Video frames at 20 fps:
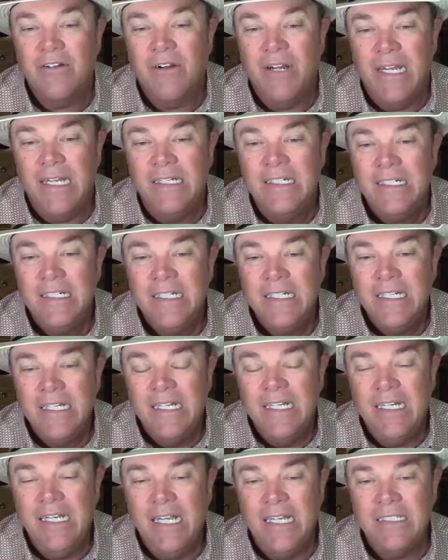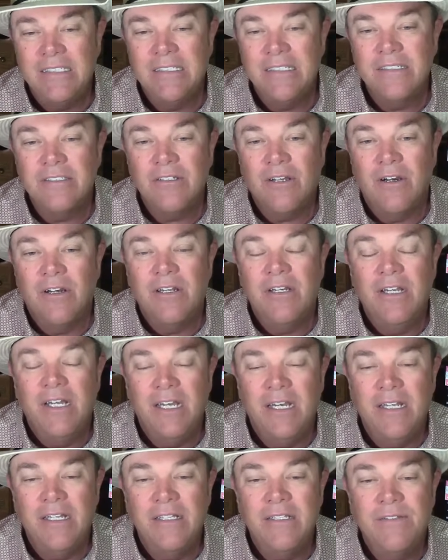grid unless it's on
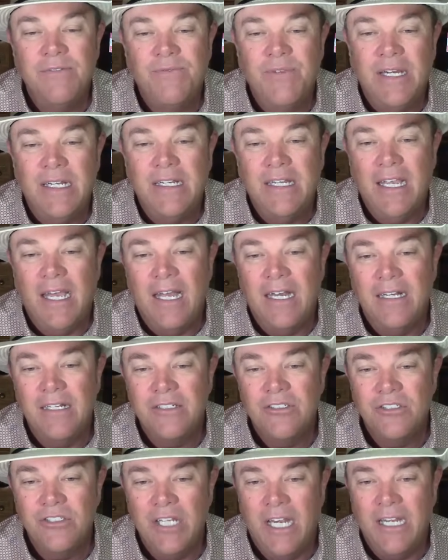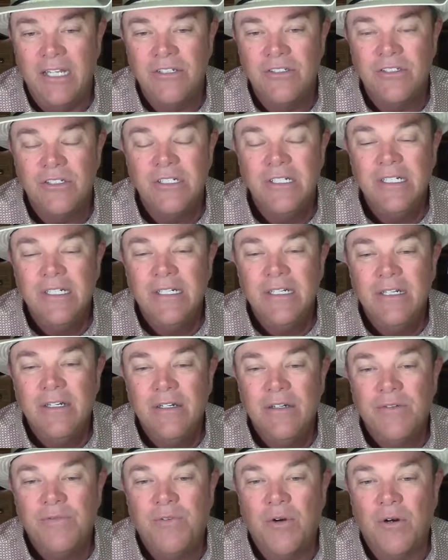the Fed Cattle Exchange.
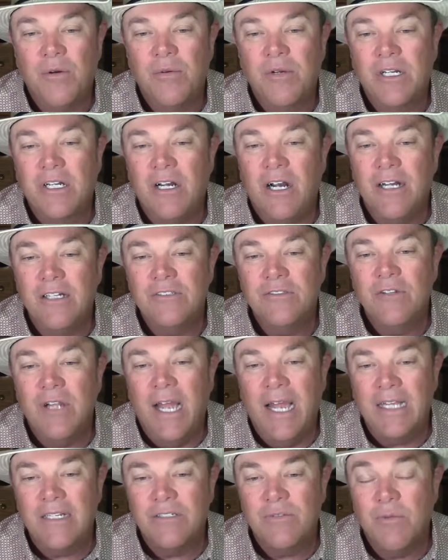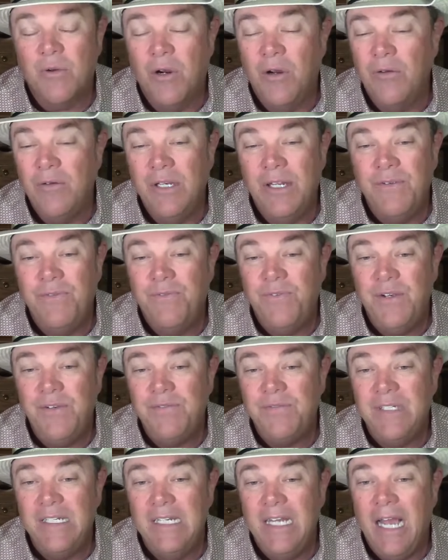Forward contracts were only
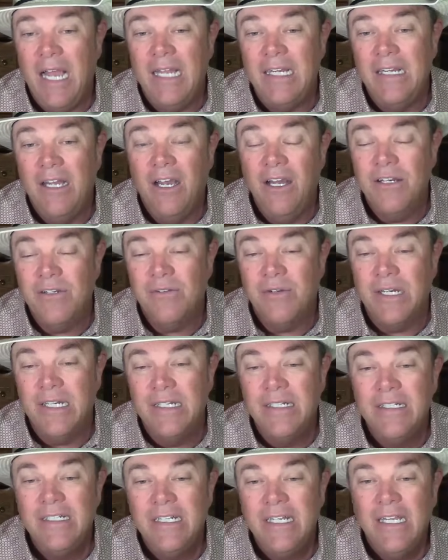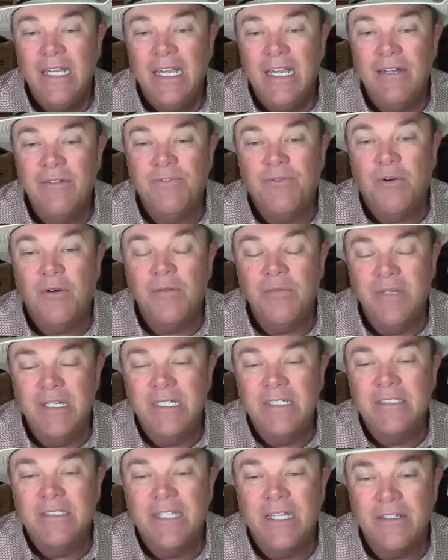5,900 and
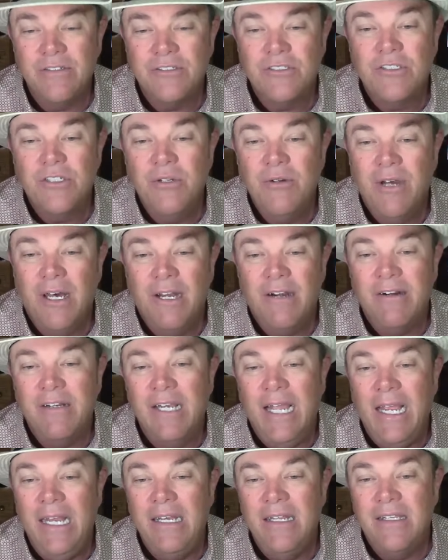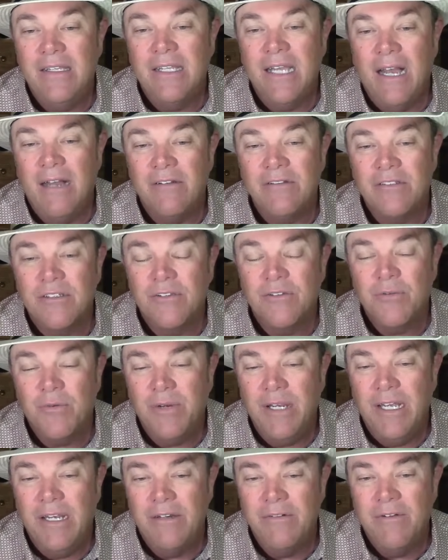formula sales
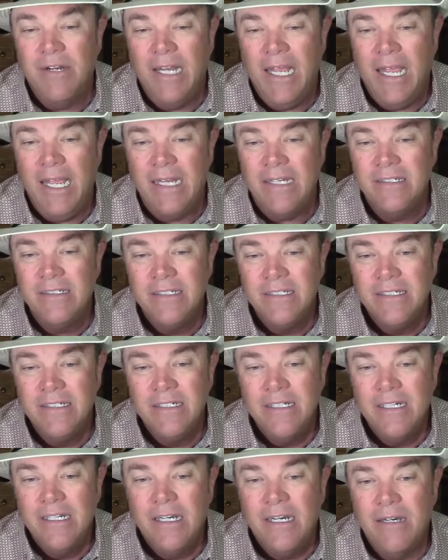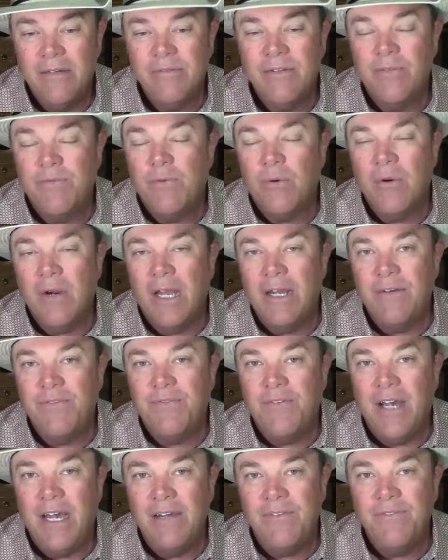280,300 head. Of the four out of
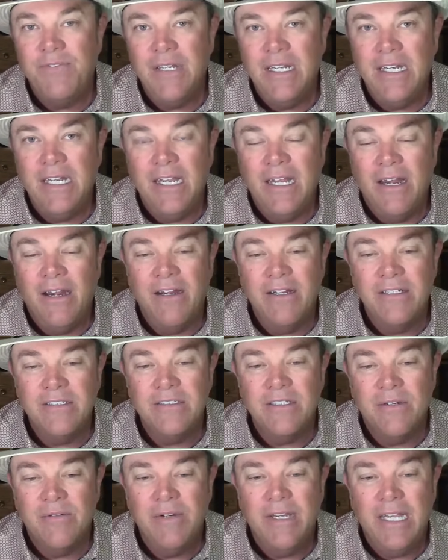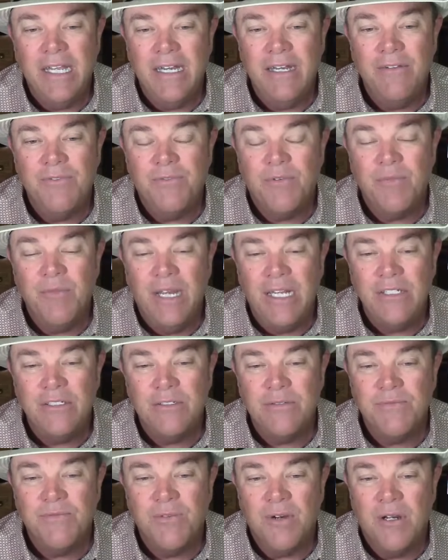five feeding areas that we get
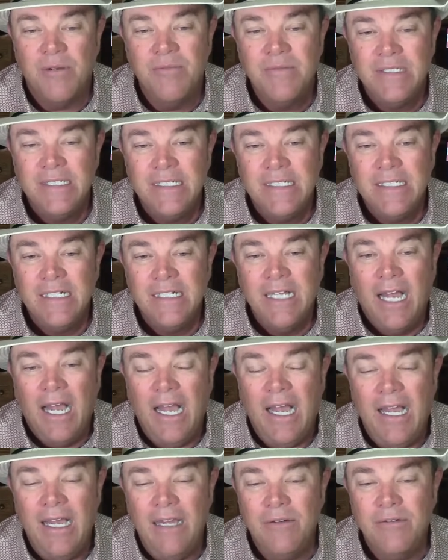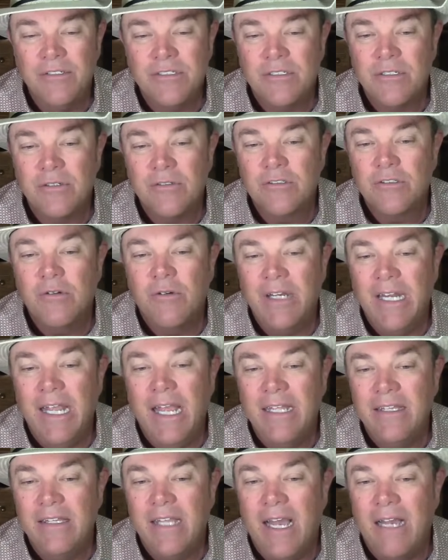information from, Iowa sold
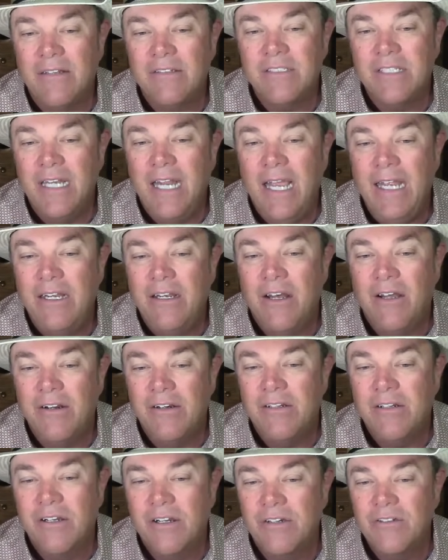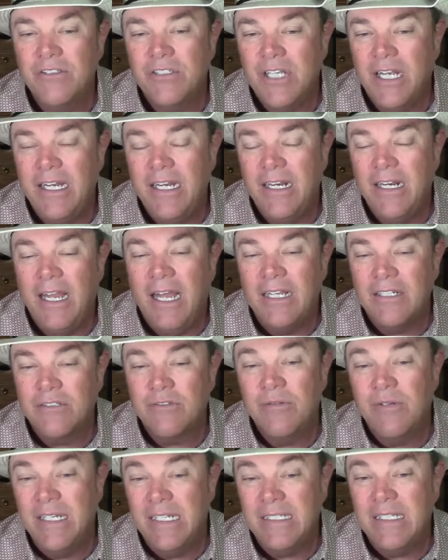28,800 negotiated last
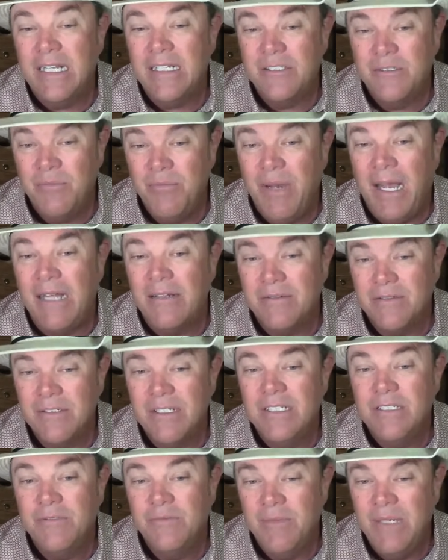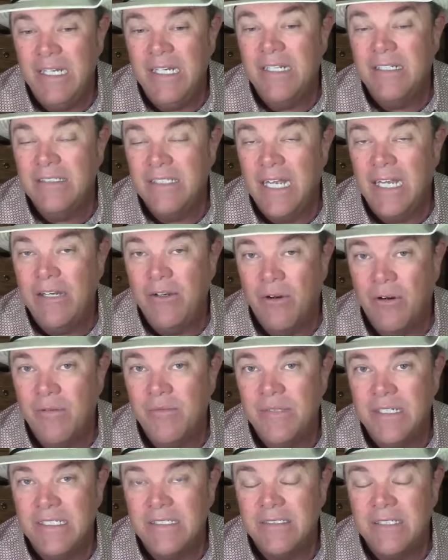week. That's about as many as they
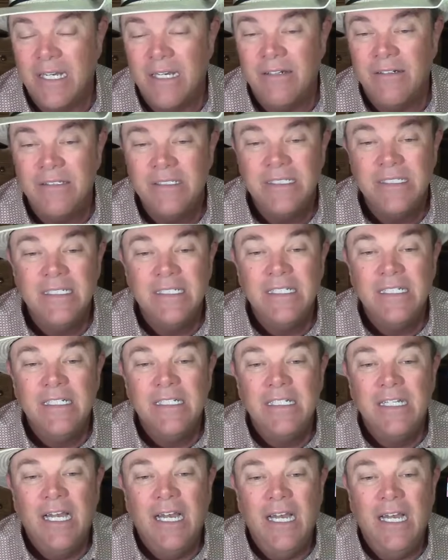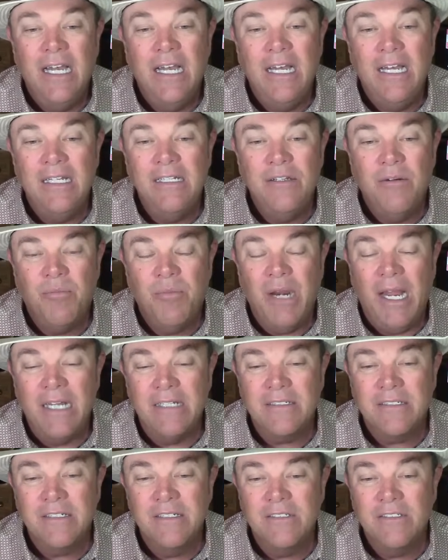normally sell.
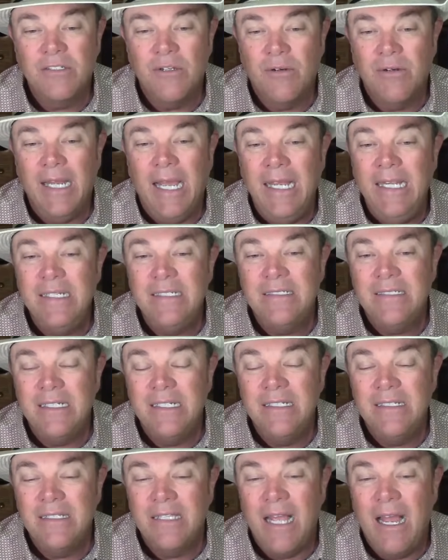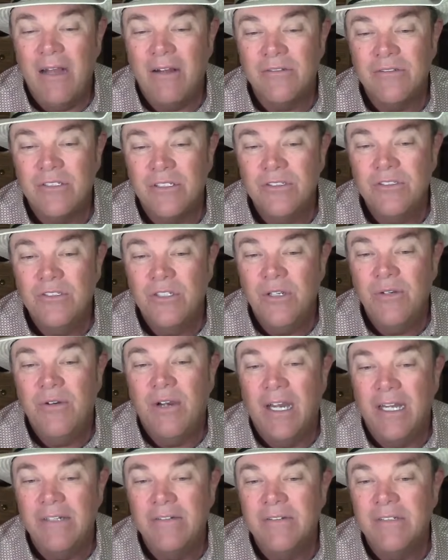Nebraska sold
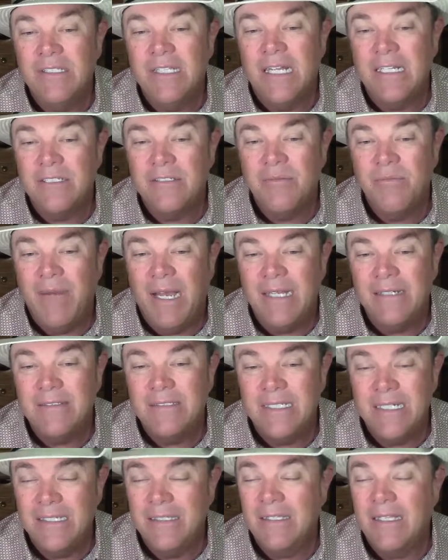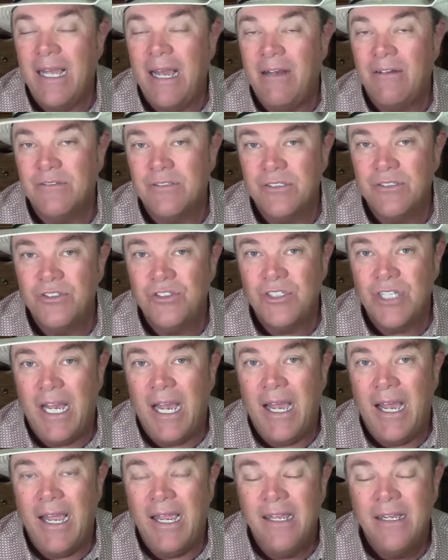18,200. That's about 10,000
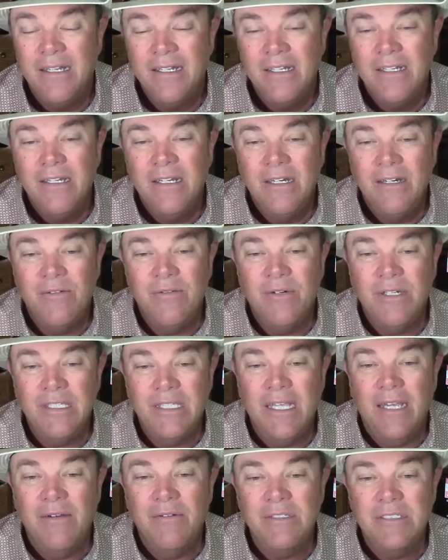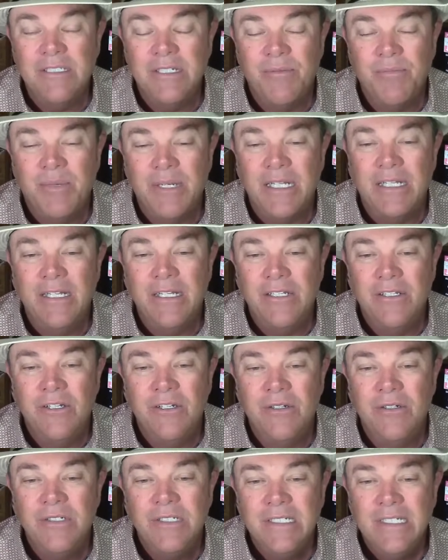shy of what they would typically
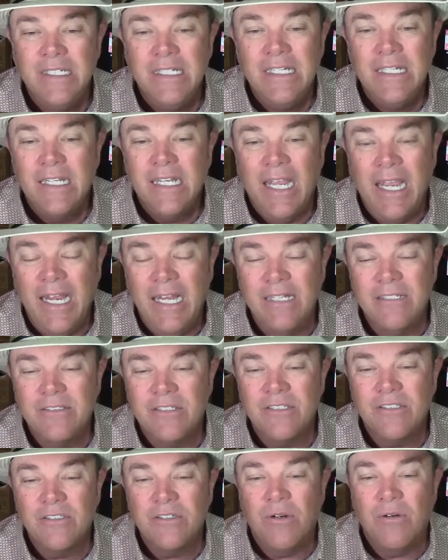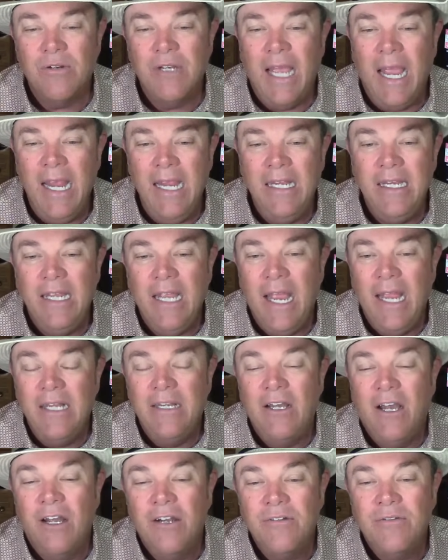do. Kansas sold
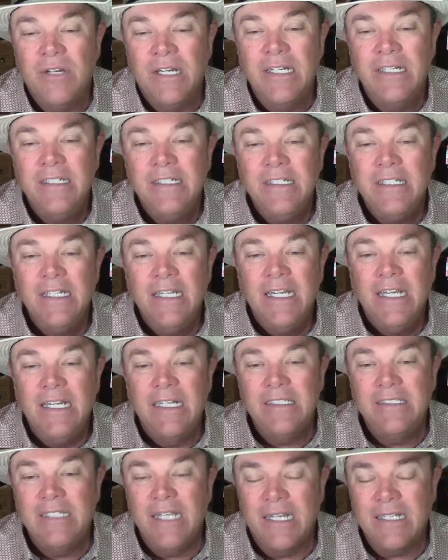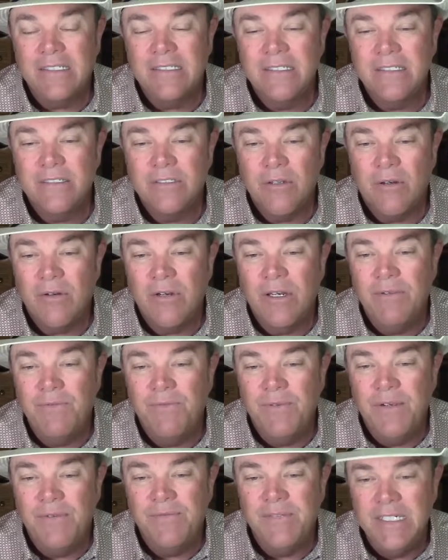8,800 and Texas only
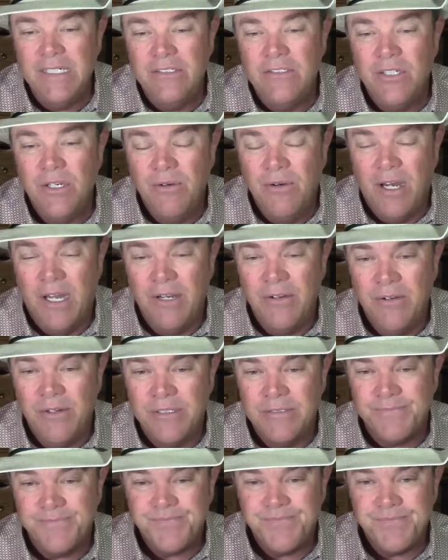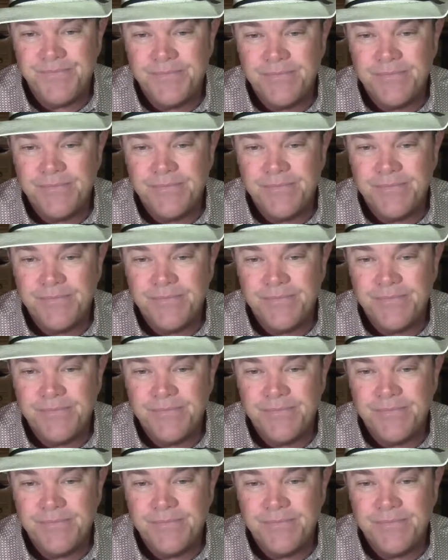5,200.